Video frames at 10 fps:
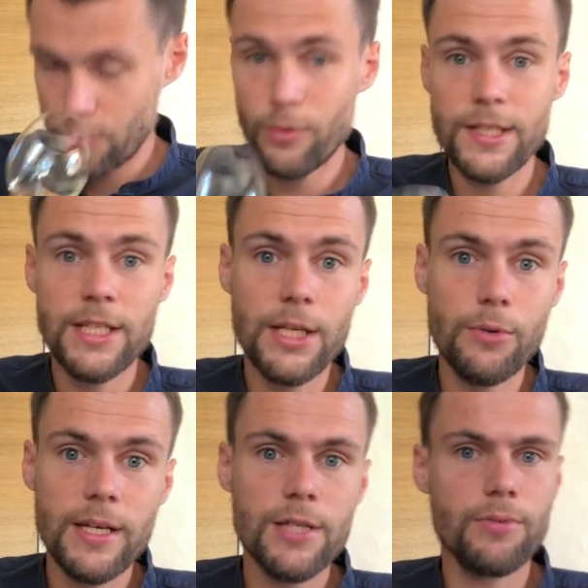20
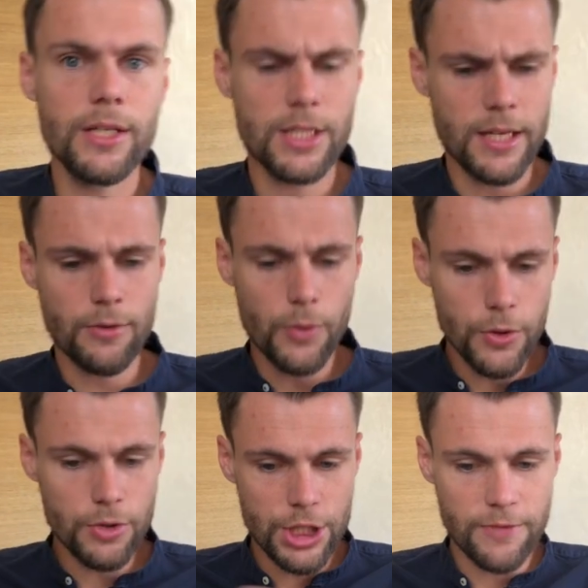degrees, we get a
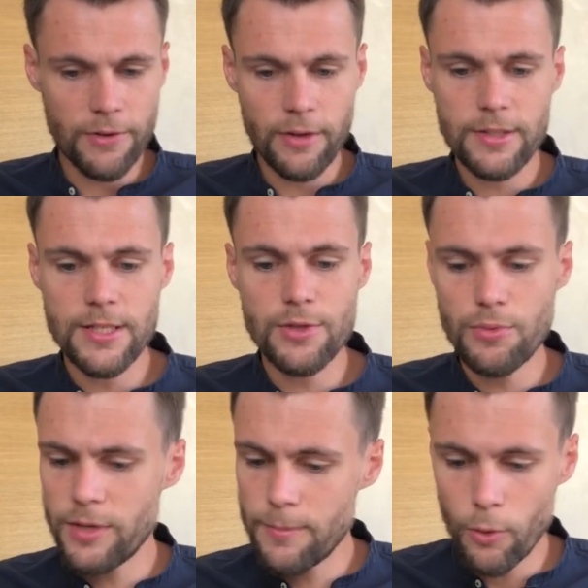huge difference. It's
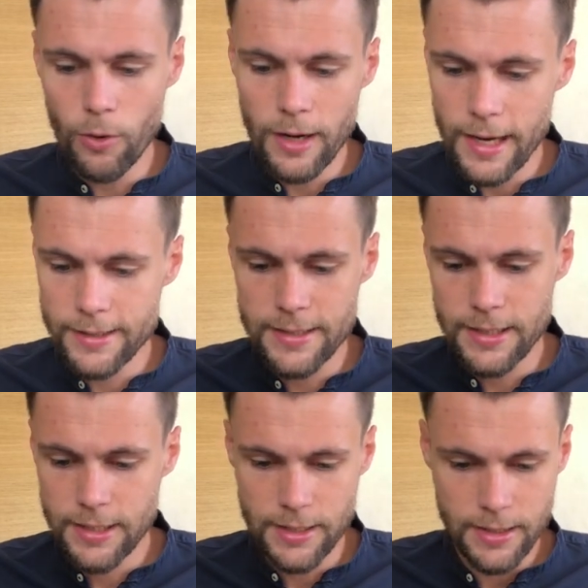really more
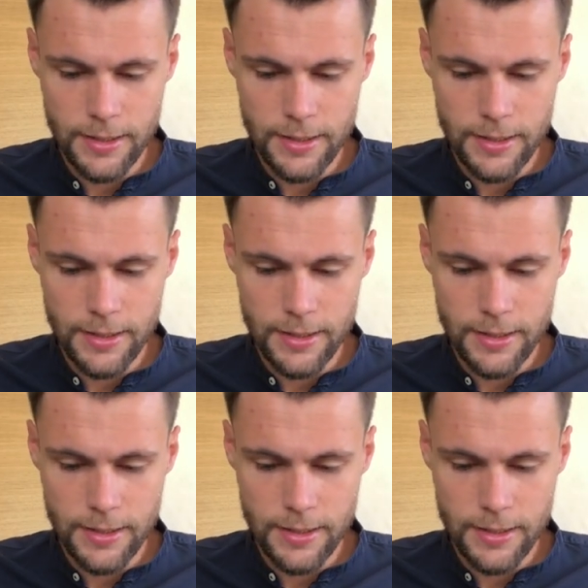lactic,